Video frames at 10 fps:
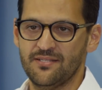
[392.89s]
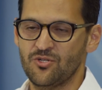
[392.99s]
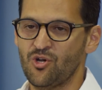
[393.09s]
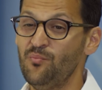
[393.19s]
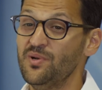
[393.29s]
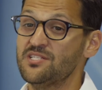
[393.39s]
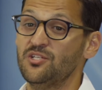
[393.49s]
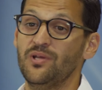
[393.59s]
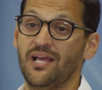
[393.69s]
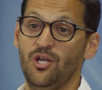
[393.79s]
so companies are
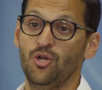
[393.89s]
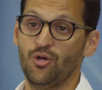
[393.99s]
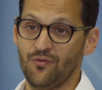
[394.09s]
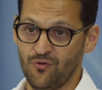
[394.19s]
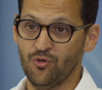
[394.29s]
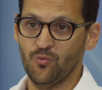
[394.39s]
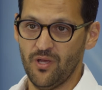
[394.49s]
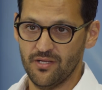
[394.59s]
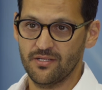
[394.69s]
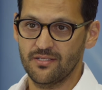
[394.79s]
doing a lot of good
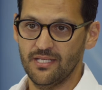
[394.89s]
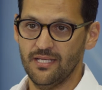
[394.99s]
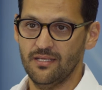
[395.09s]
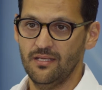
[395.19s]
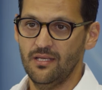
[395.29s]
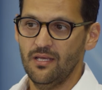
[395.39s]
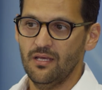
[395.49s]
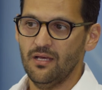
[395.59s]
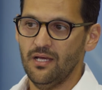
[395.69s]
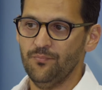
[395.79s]
work.
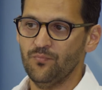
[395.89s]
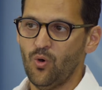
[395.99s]
Yeah?